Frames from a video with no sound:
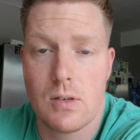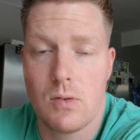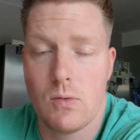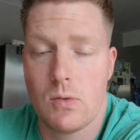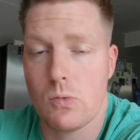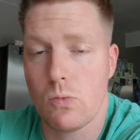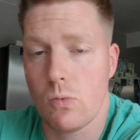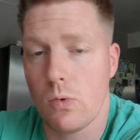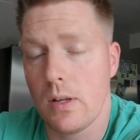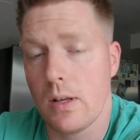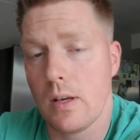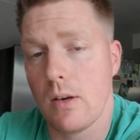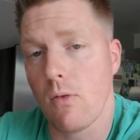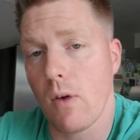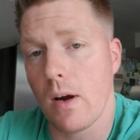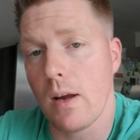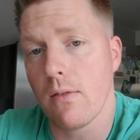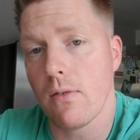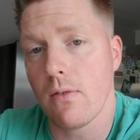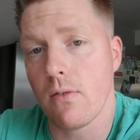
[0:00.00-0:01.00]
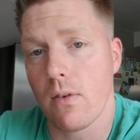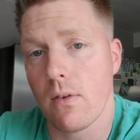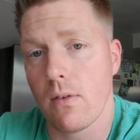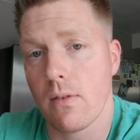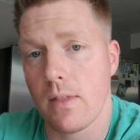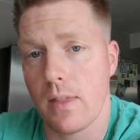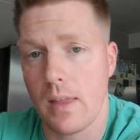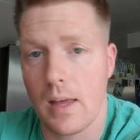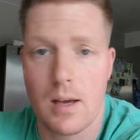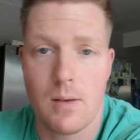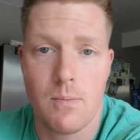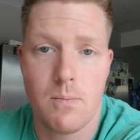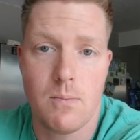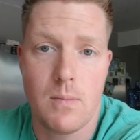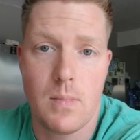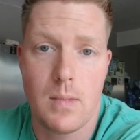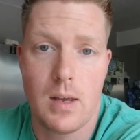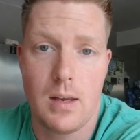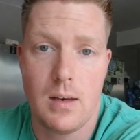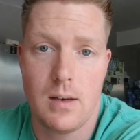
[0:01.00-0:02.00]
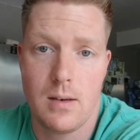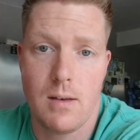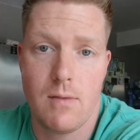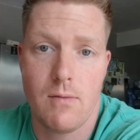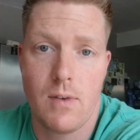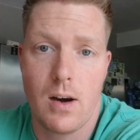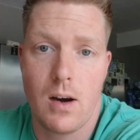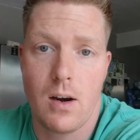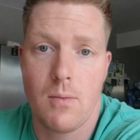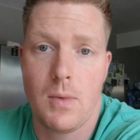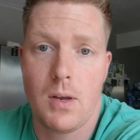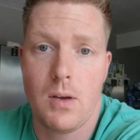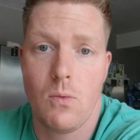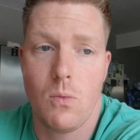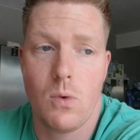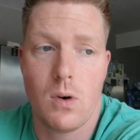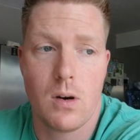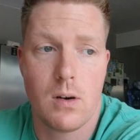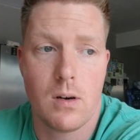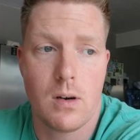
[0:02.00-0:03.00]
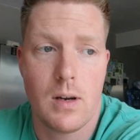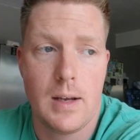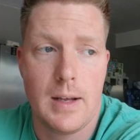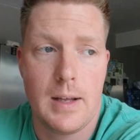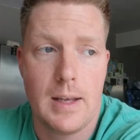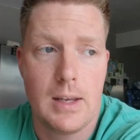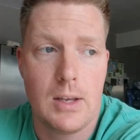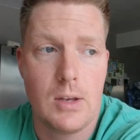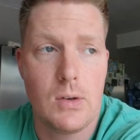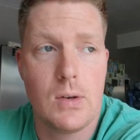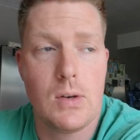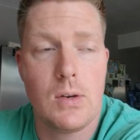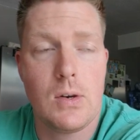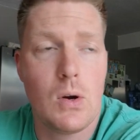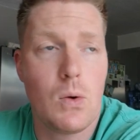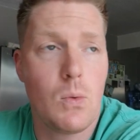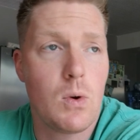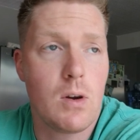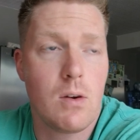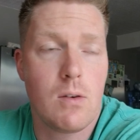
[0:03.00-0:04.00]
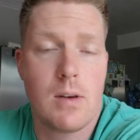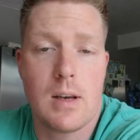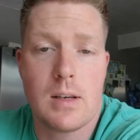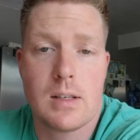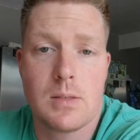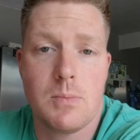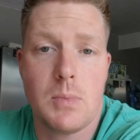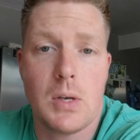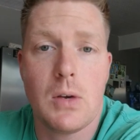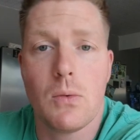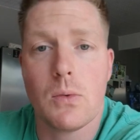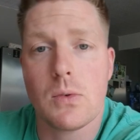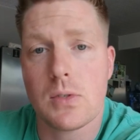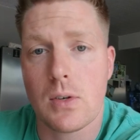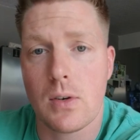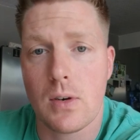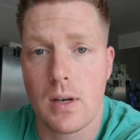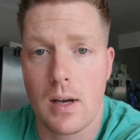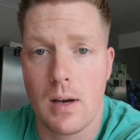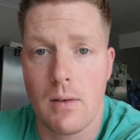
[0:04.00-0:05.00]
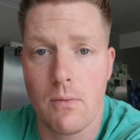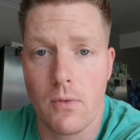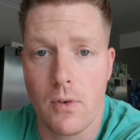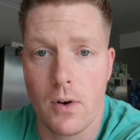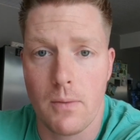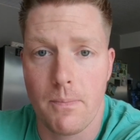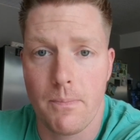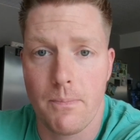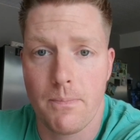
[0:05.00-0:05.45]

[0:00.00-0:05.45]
it was really great for them in an environment where you didn't know where your next meal was going to come from.